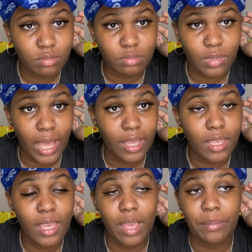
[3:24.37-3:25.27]
Like
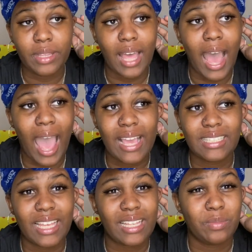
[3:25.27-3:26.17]
it had been the highest
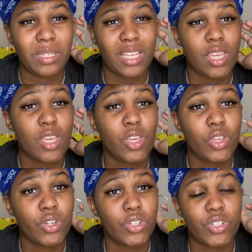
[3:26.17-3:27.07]
it has been in
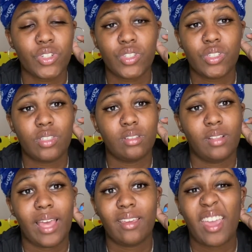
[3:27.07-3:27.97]
years.
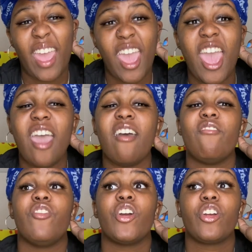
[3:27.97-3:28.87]
Like
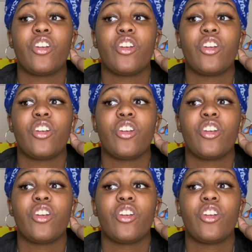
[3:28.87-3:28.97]
ever.